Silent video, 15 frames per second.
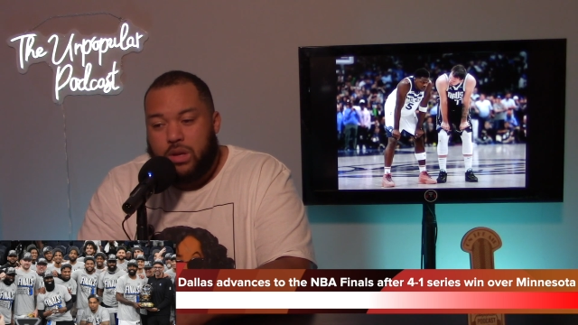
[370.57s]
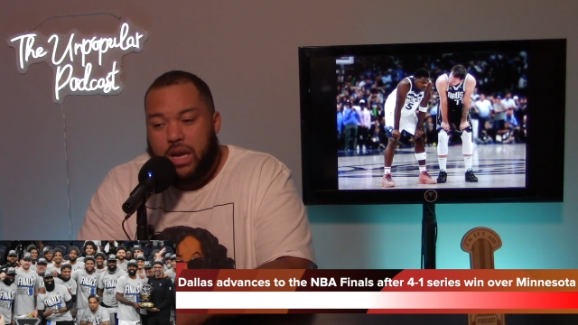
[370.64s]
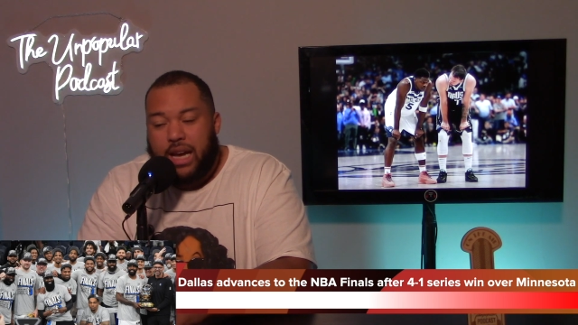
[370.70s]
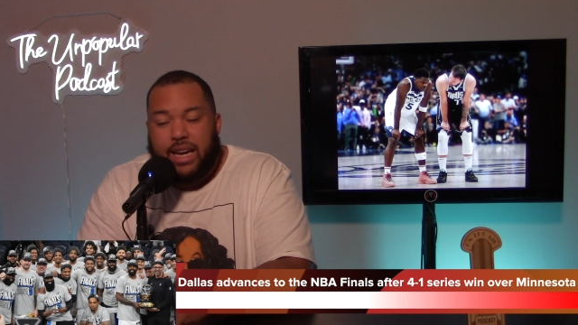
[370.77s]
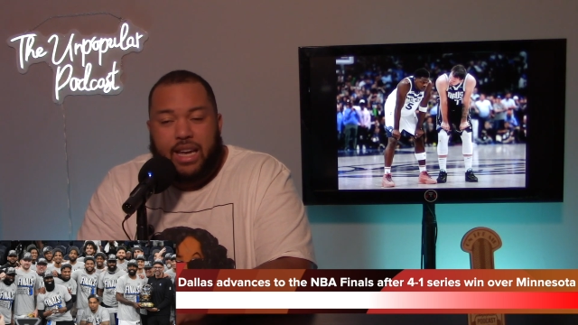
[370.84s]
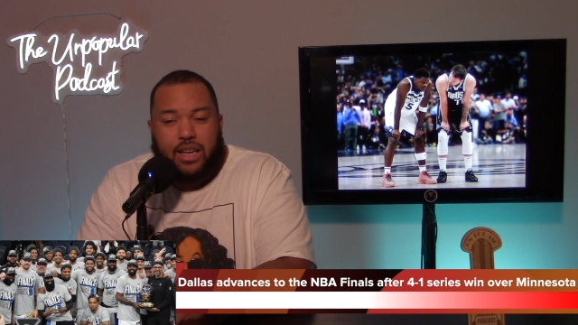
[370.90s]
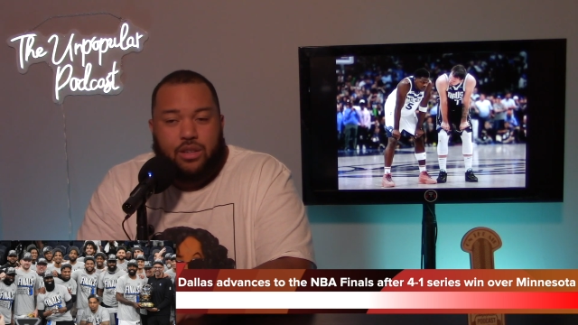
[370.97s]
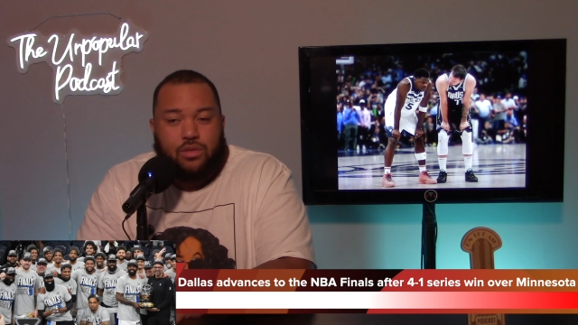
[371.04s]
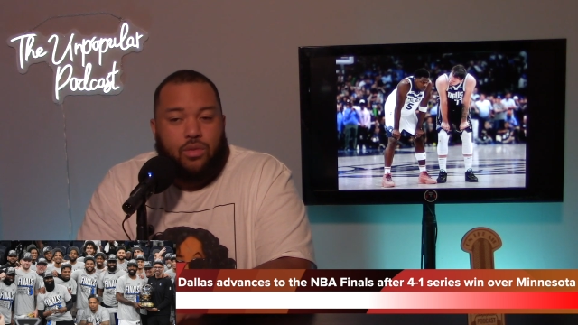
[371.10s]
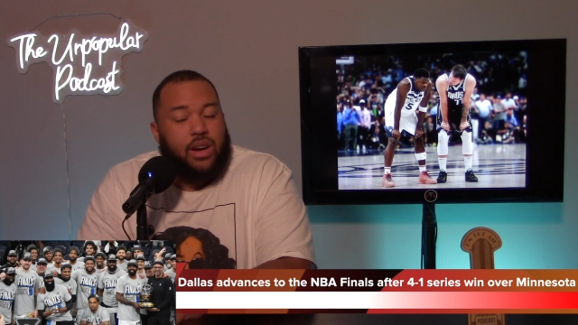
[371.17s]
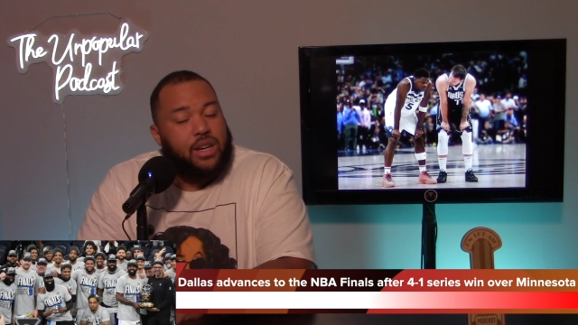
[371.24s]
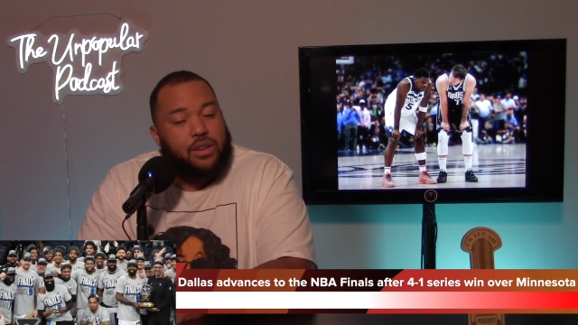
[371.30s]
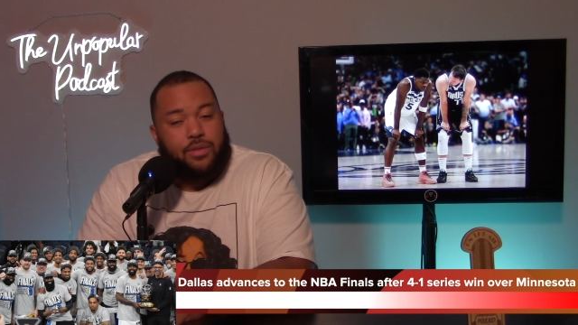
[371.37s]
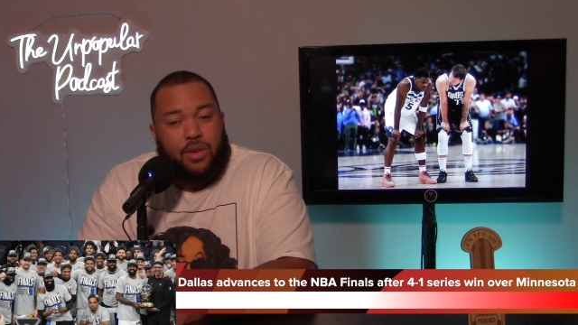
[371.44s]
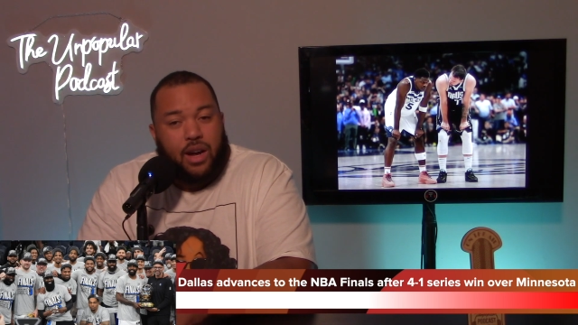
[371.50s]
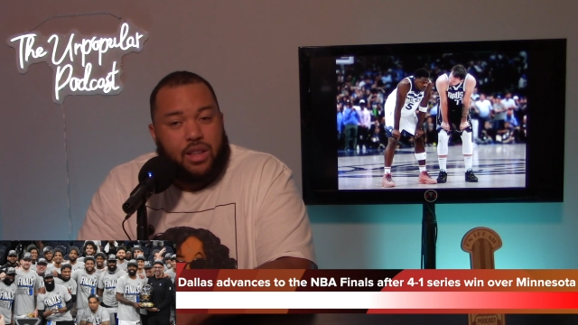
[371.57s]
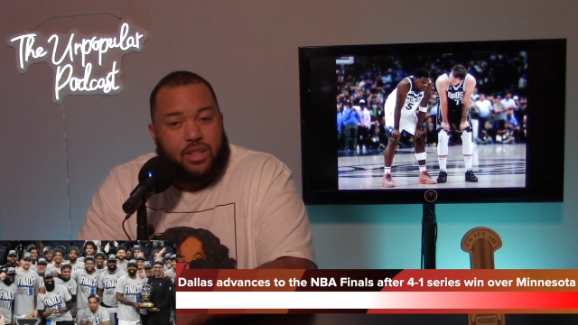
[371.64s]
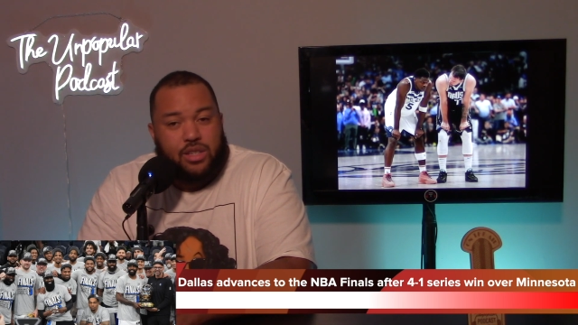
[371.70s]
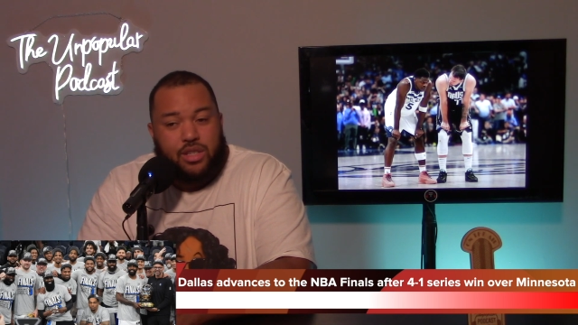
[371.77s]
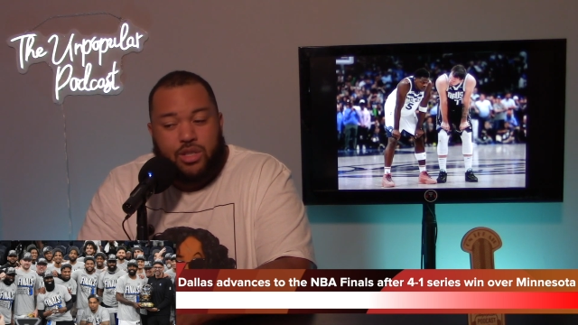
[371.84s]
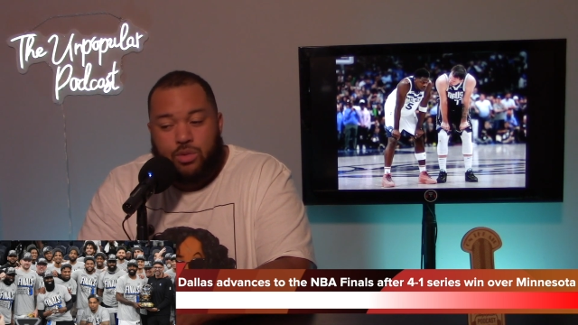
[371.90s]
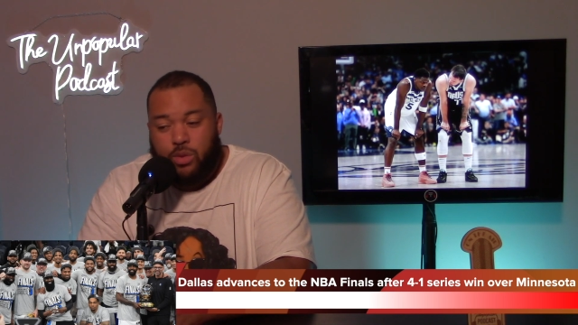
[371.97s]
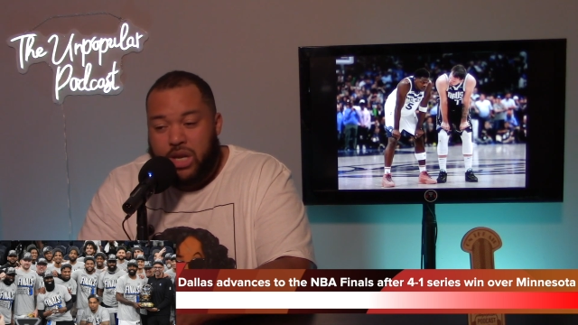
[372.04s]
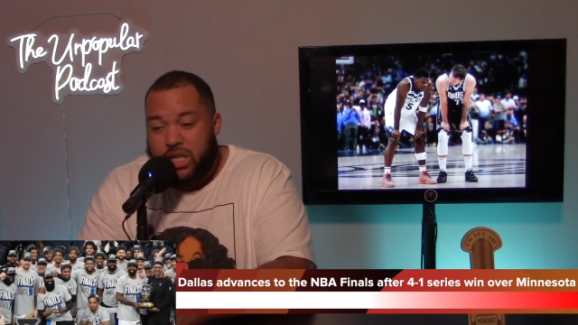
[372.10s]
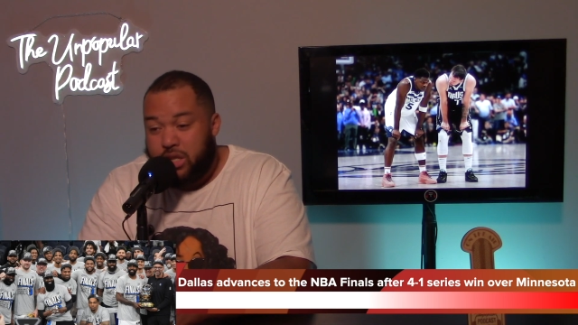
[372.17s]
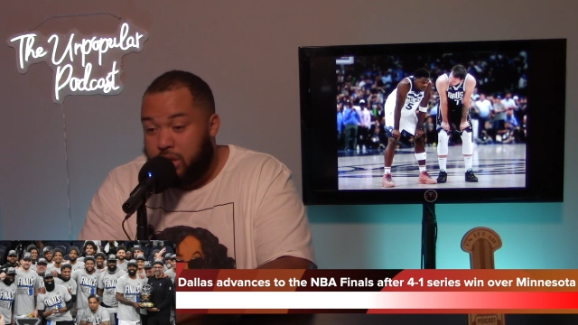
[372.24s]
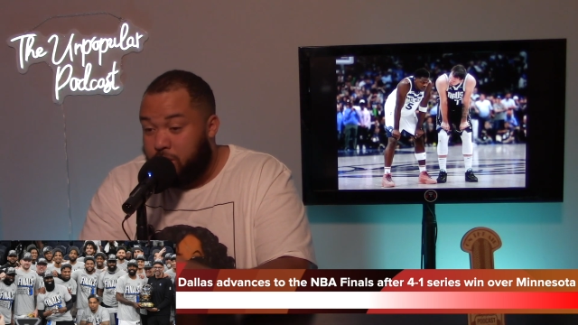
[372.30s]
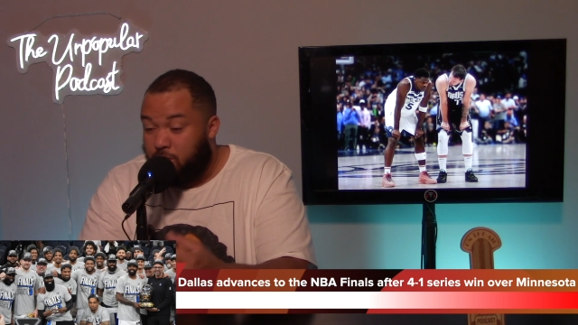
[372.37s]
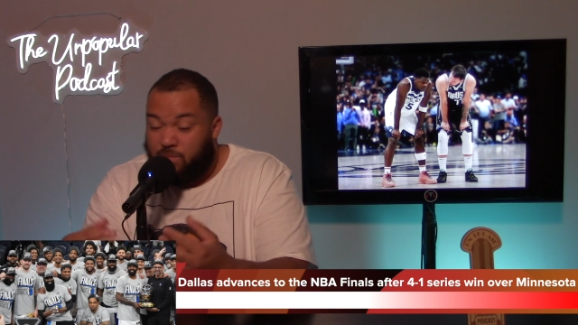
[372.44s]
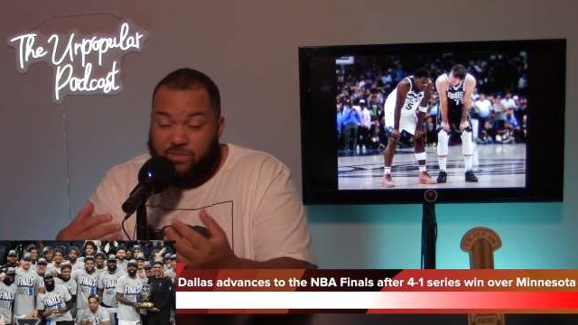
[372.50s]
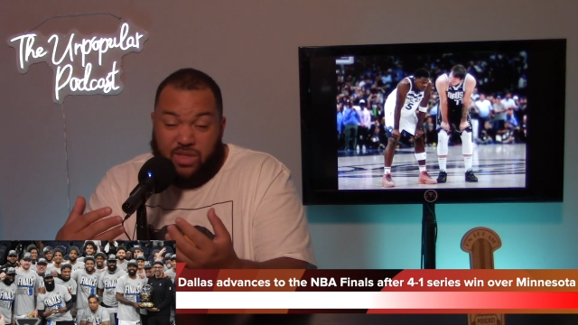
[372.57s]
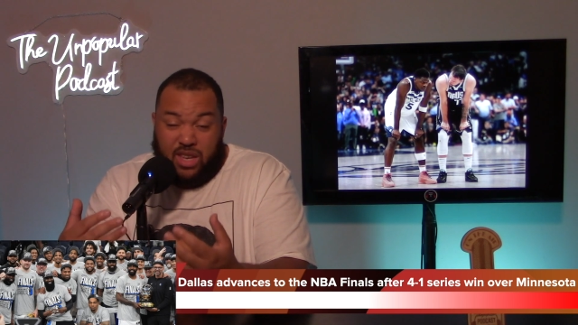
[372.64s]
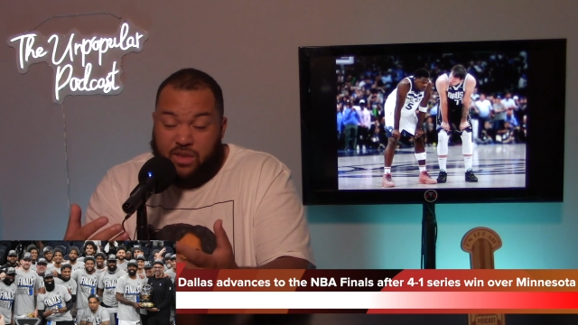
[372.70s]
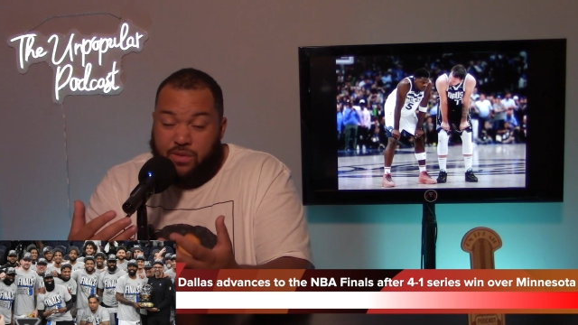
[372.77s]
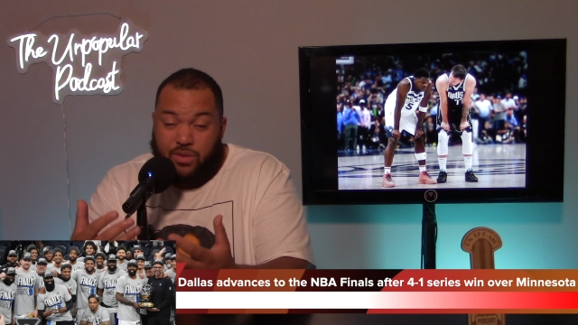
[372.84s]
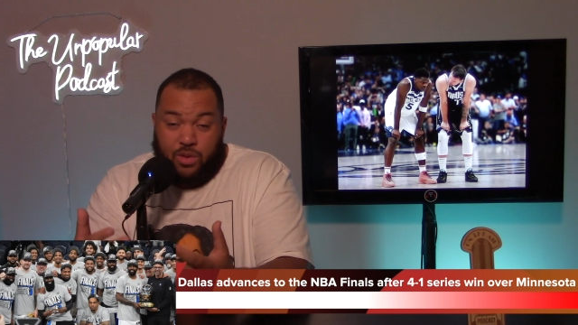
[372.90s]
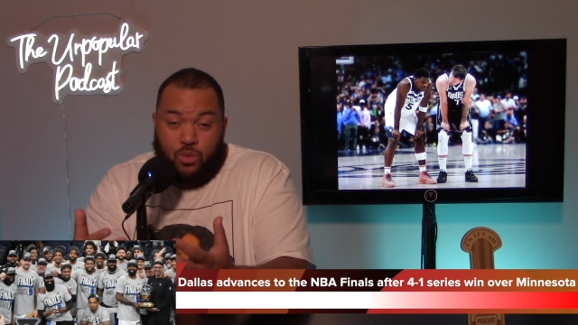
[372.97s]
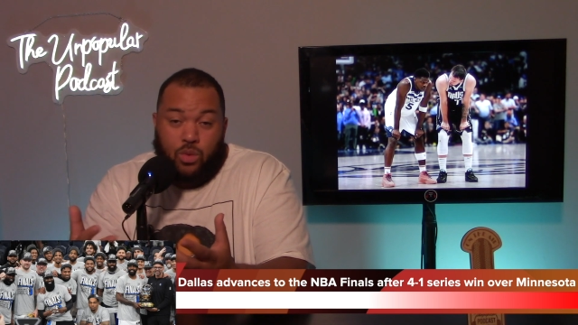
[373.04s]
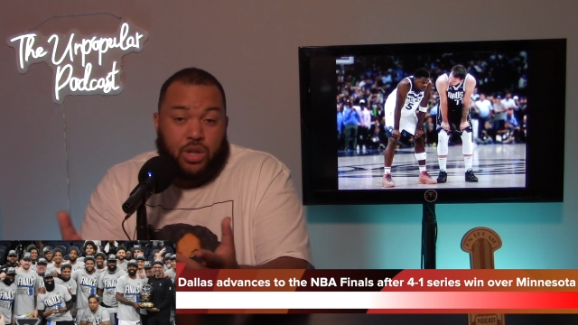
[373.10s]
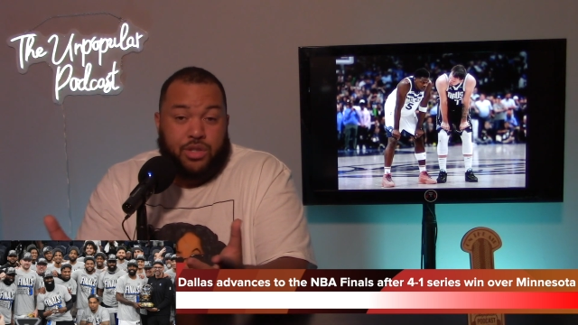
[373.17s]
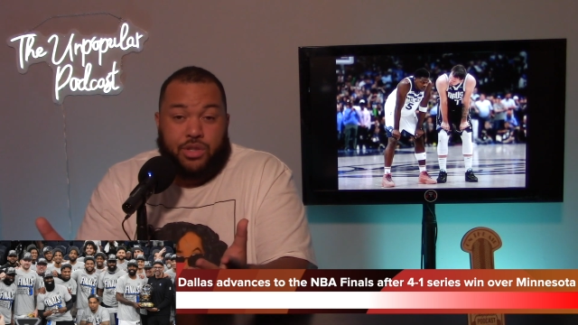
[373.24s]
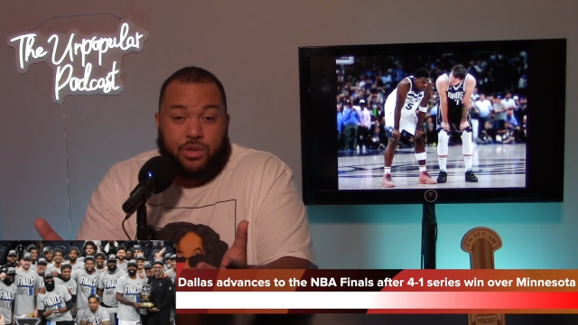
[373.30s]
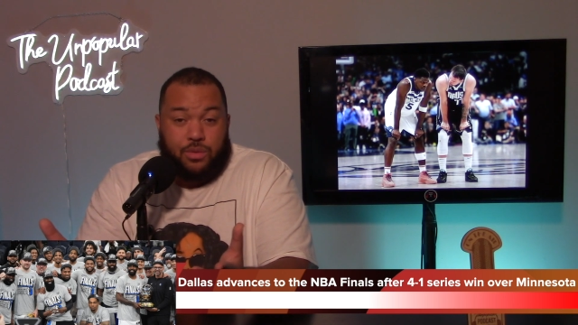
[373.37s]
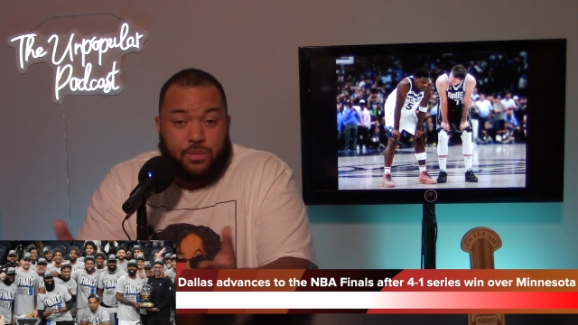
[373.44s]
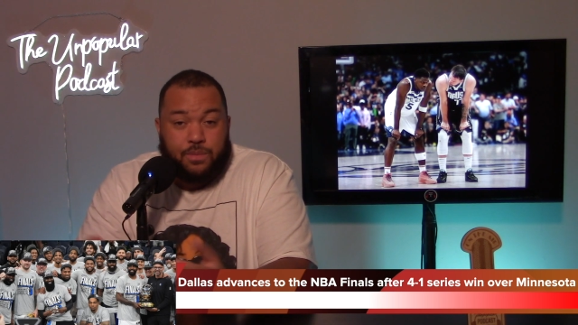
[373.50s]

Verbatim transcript: I guess, rectify the situation if you want to.